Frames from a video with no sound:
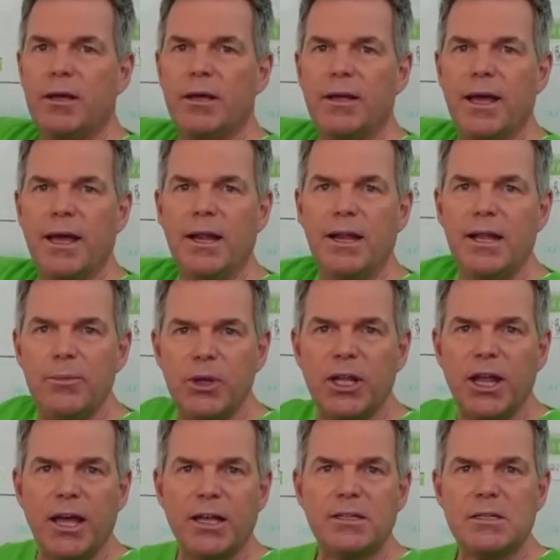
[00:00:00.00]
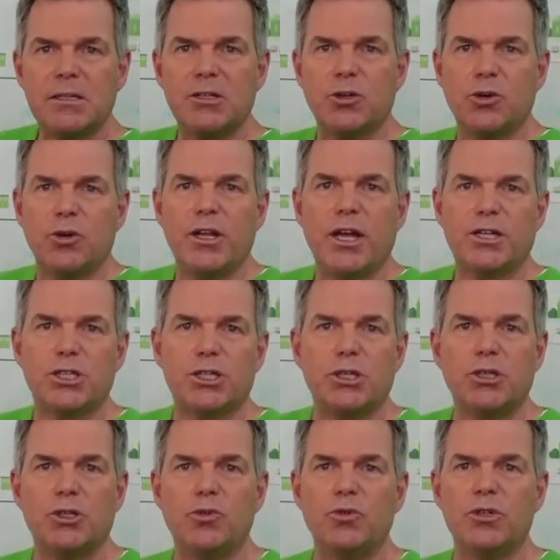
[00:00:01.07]
eliminate the
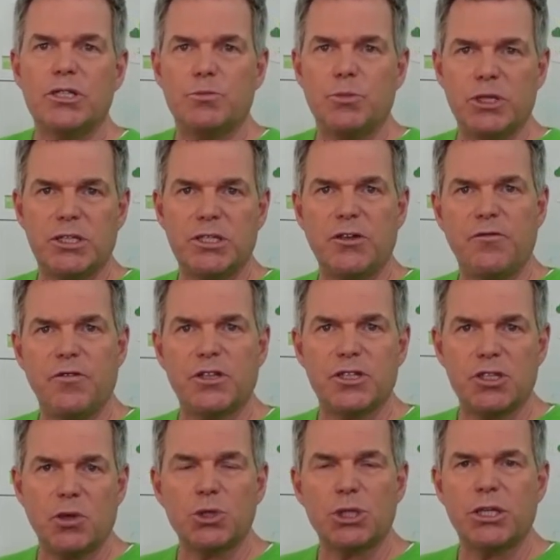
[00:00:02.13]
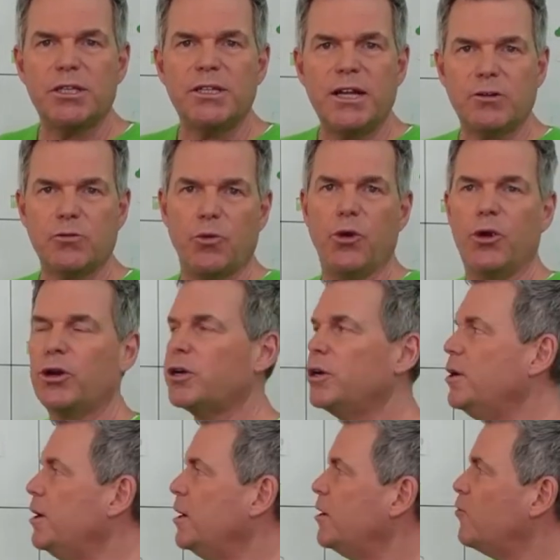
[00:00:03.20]
connection to a specific social network,
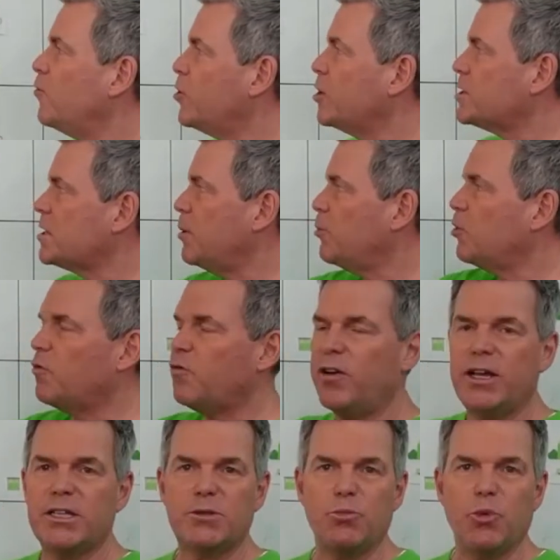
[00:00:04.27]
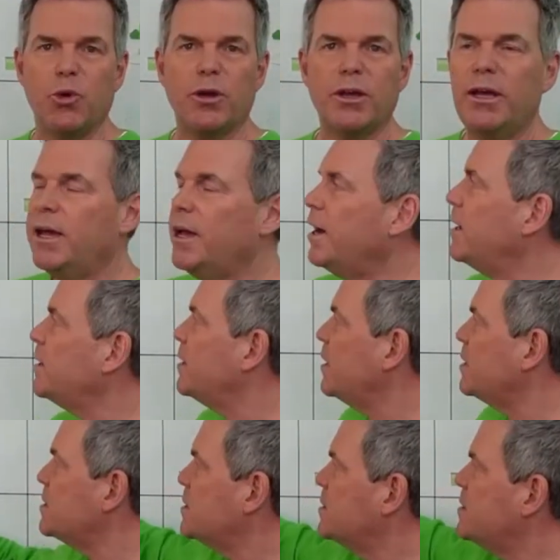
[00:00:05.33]
for example Facebook, and
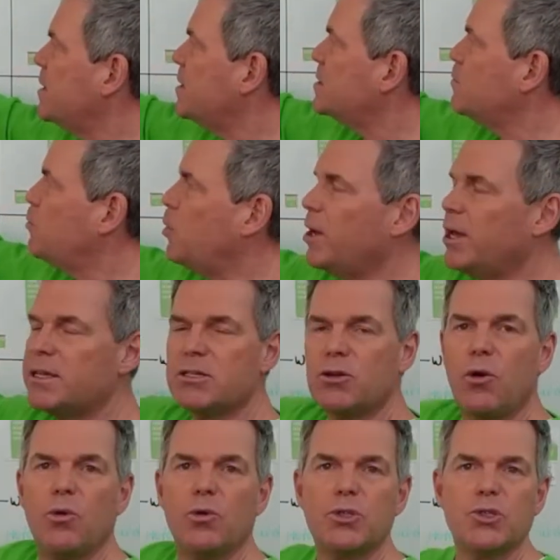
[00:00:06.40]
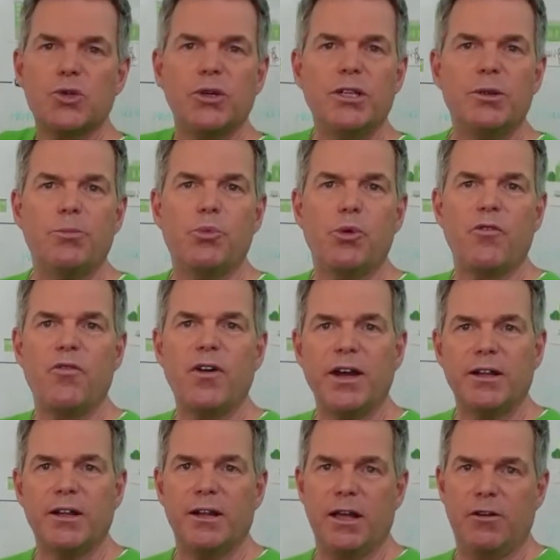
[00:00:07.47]
that takes place also in the
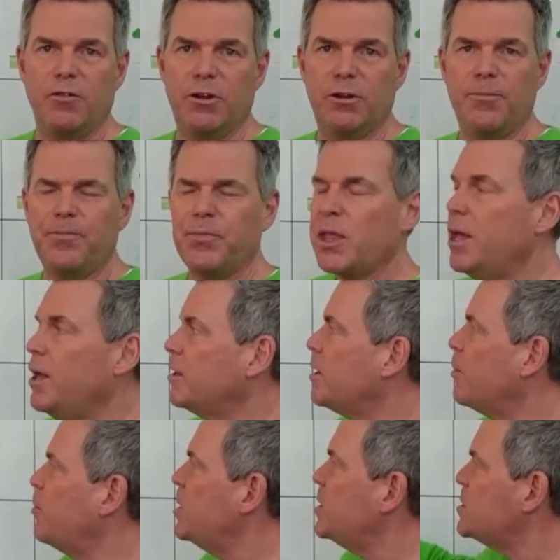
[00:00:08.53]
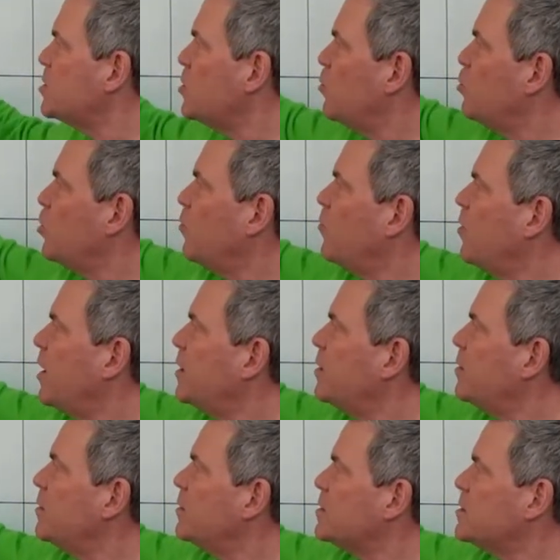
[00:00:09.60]
provider level. That means your
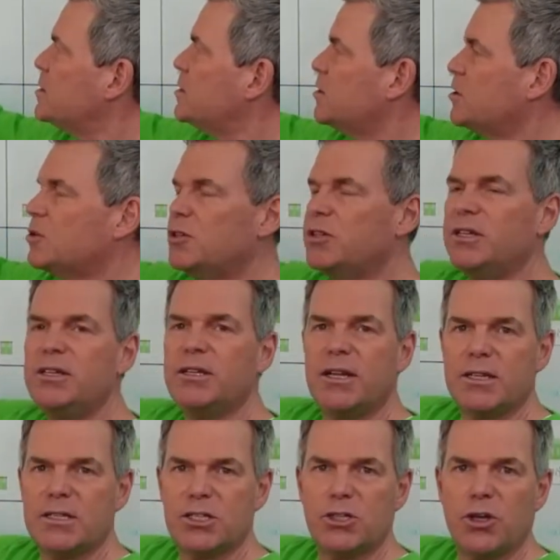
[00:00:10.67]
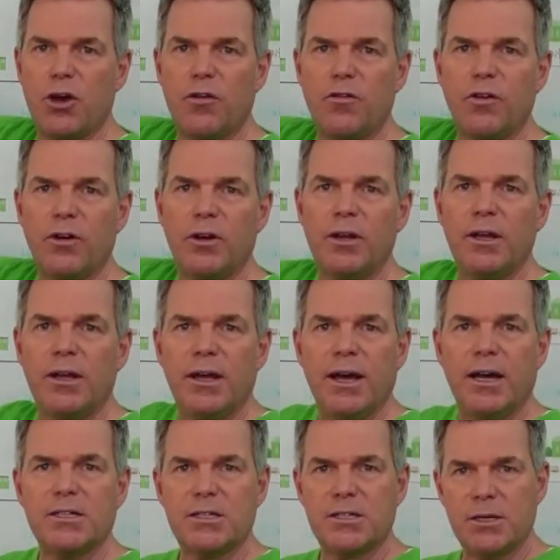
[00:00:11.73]
provider's DNS server
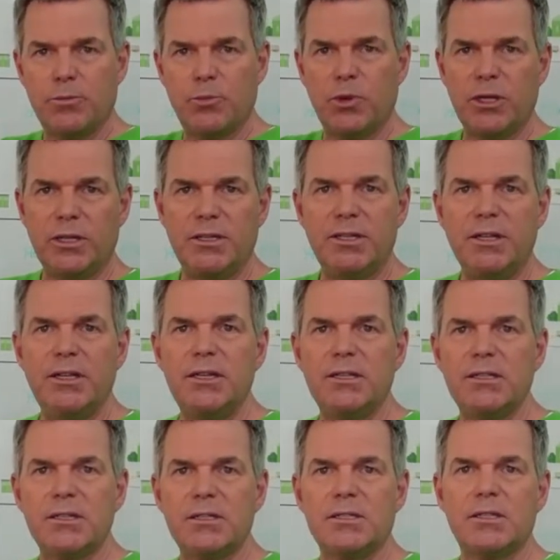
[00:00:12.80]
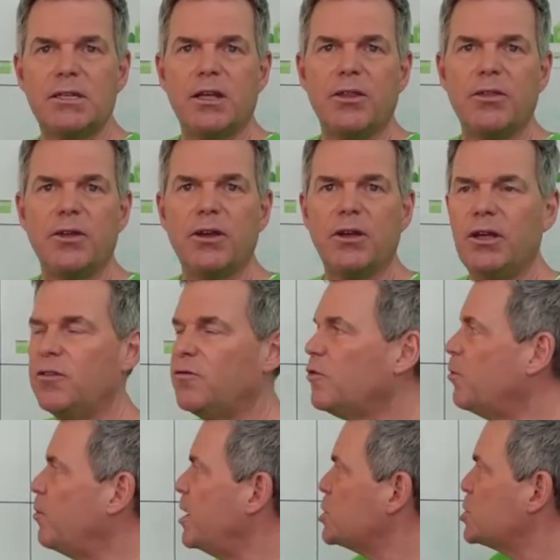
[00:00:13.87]
has simply deleted the
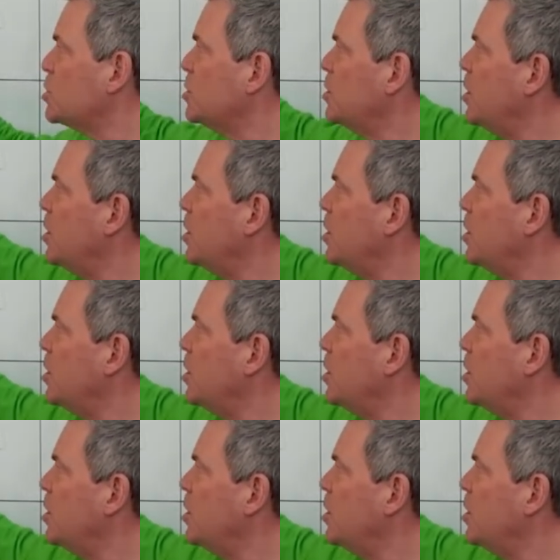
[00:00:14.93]
information